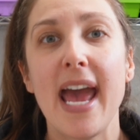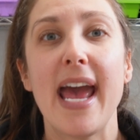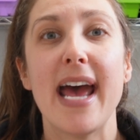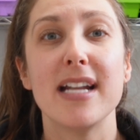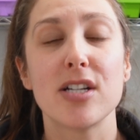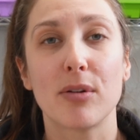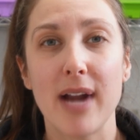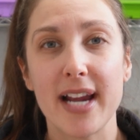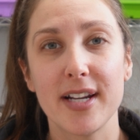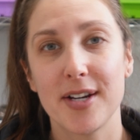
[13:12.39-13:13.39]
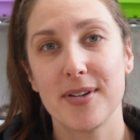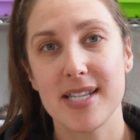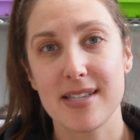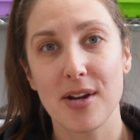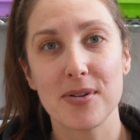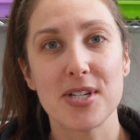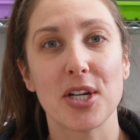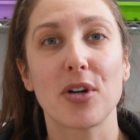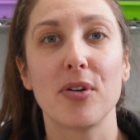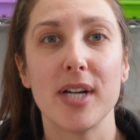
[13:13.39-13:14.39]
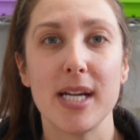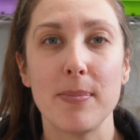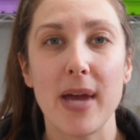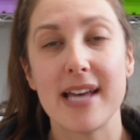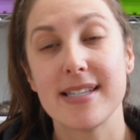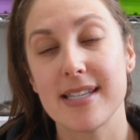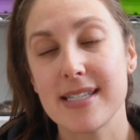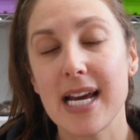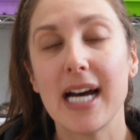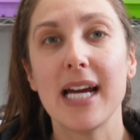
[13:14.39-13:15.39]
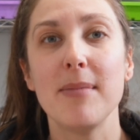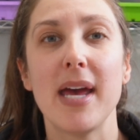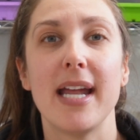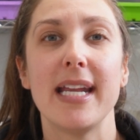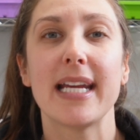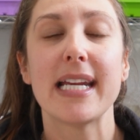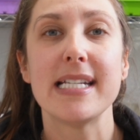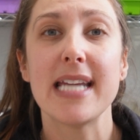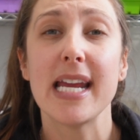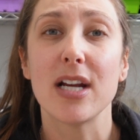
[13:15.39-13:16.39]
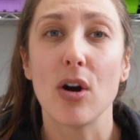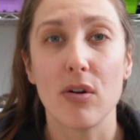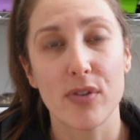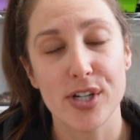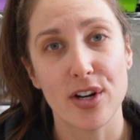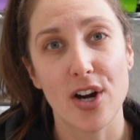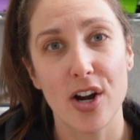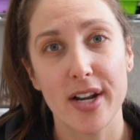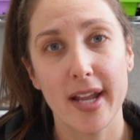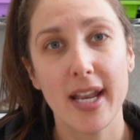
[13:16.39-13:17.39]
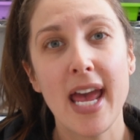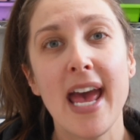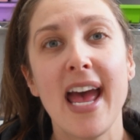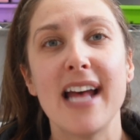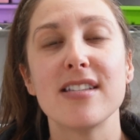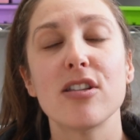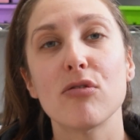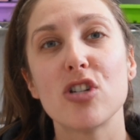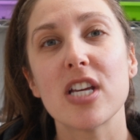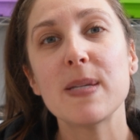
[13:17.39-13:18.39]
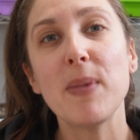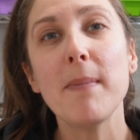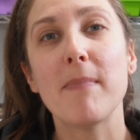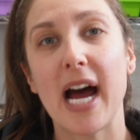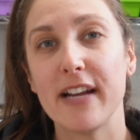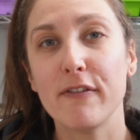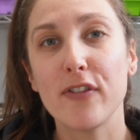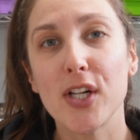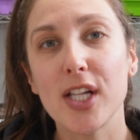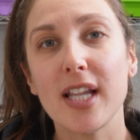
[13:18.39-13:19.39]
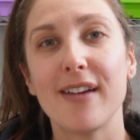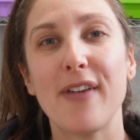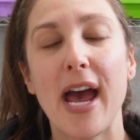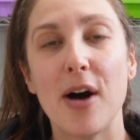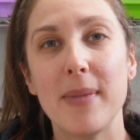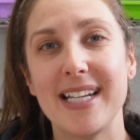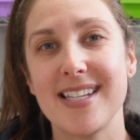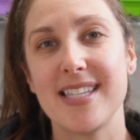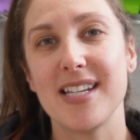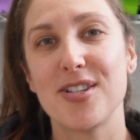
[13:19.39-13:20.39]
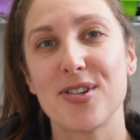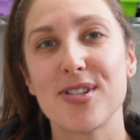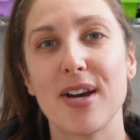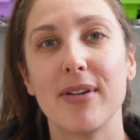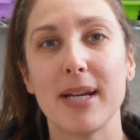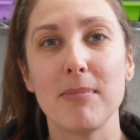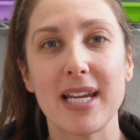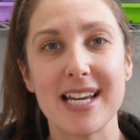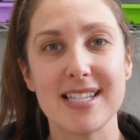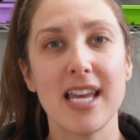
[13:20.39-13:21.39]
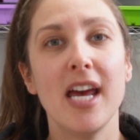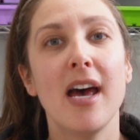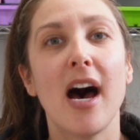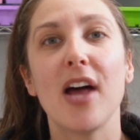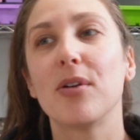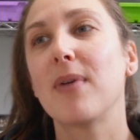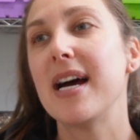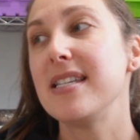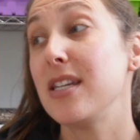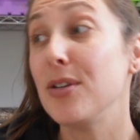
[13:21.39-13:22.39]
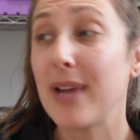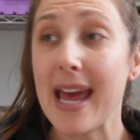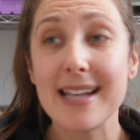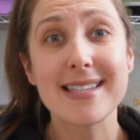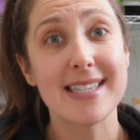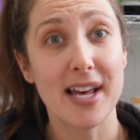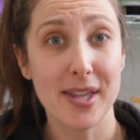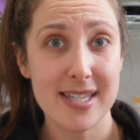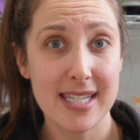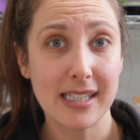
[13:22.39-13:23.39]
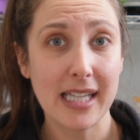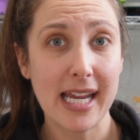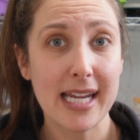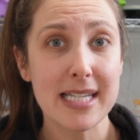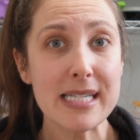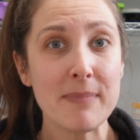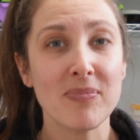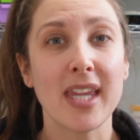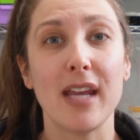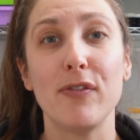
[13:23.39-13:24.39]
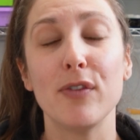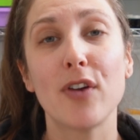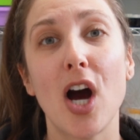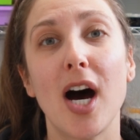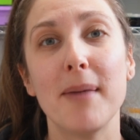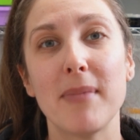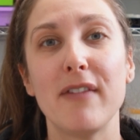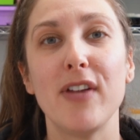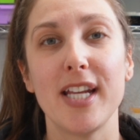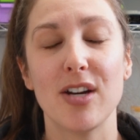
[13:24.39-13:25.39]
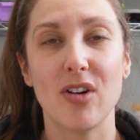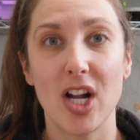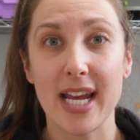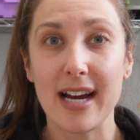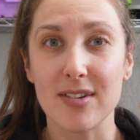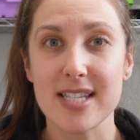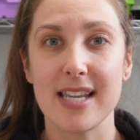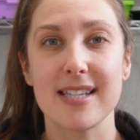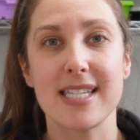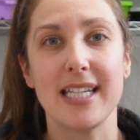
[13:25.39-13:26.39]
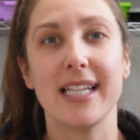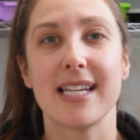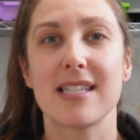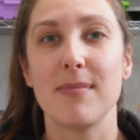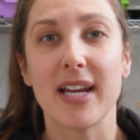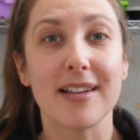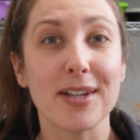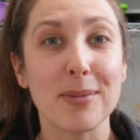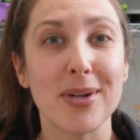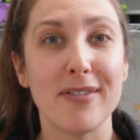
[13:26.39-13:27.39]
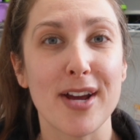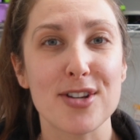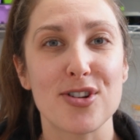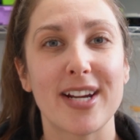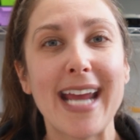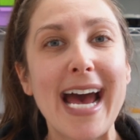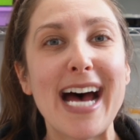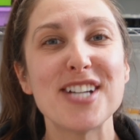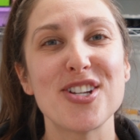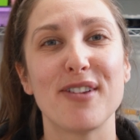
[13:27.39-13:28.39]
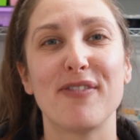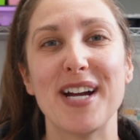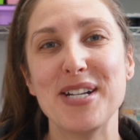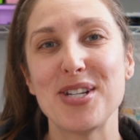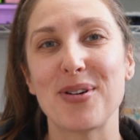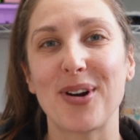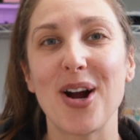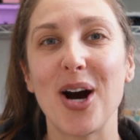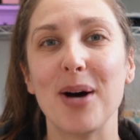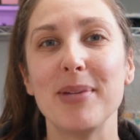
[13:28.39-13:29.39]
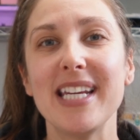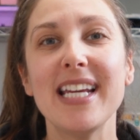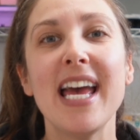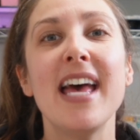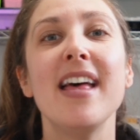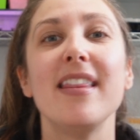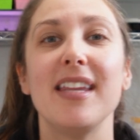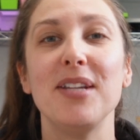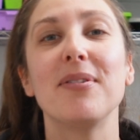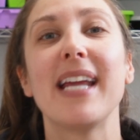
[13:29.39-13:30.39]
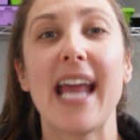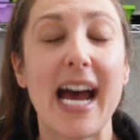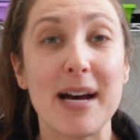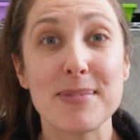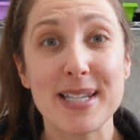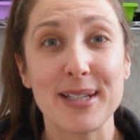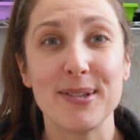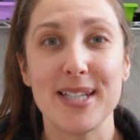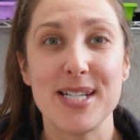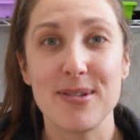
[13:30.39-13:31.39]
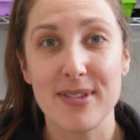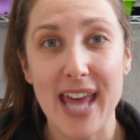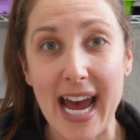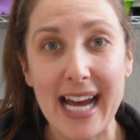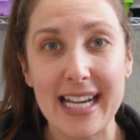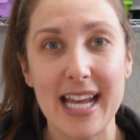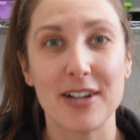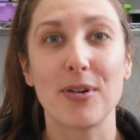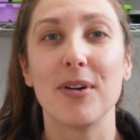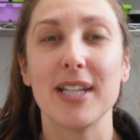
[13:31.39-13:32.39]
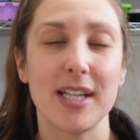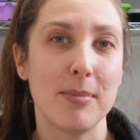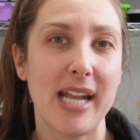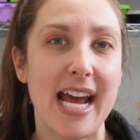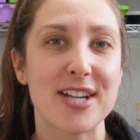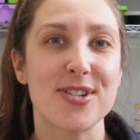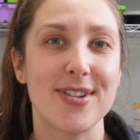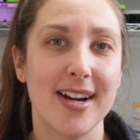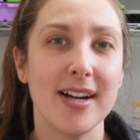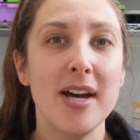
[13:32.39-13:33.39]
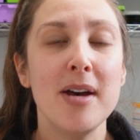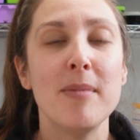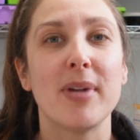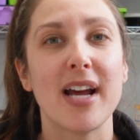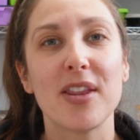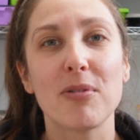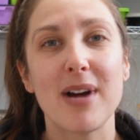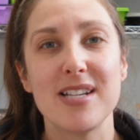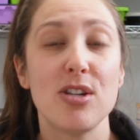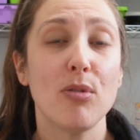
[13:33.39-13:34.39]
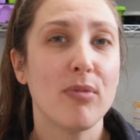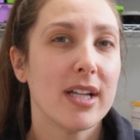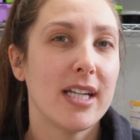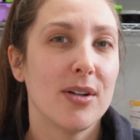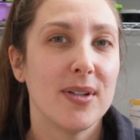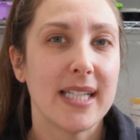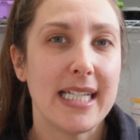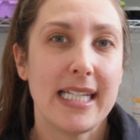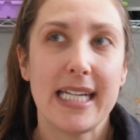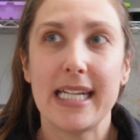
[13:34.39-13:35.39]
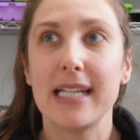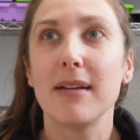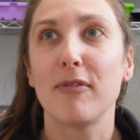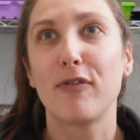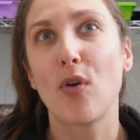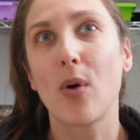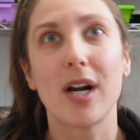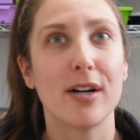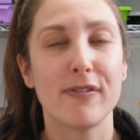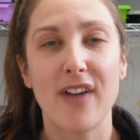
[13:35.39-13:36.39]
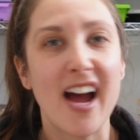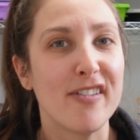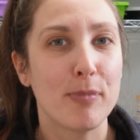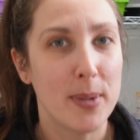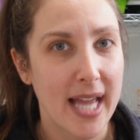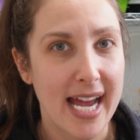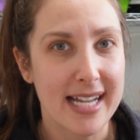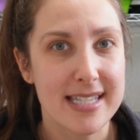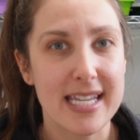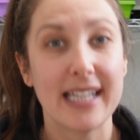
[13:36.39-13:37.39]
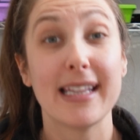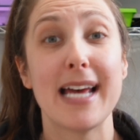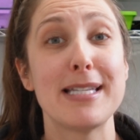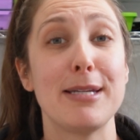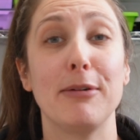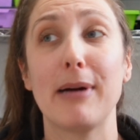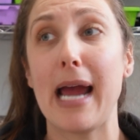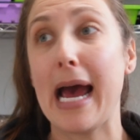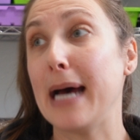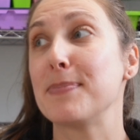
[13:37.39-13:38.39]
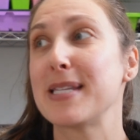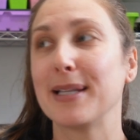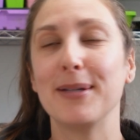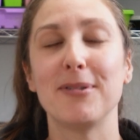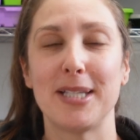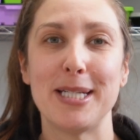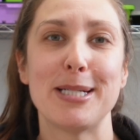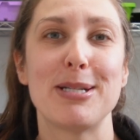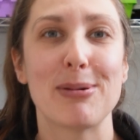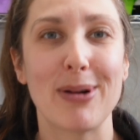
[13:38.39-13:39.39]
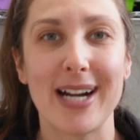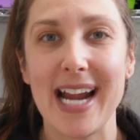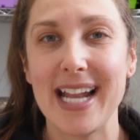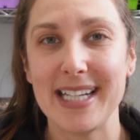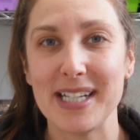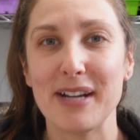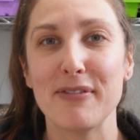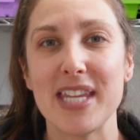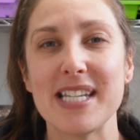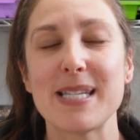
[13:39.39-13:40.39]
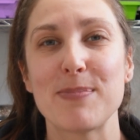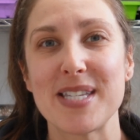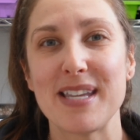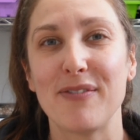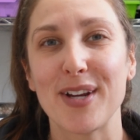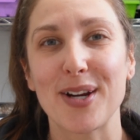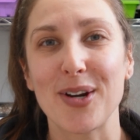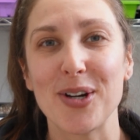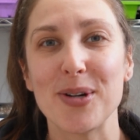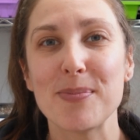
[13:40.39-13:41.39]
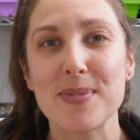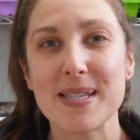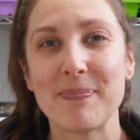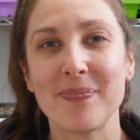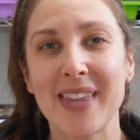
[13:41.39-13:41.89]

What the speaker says: And oregano is known to creep, as is thyme, and it can take over your garden. And so just be mindful of how many seeds you're sowing, because otherwise you can sell the seedlings. If you've caught my video on how to sell seedlings to make a little bit of extra cash to fund your hobby, then you can absolutely do that and grow a little bit extra. But otherwise, you really only need 4 or 5 plants unless you absolutely adore any of these specific herbs.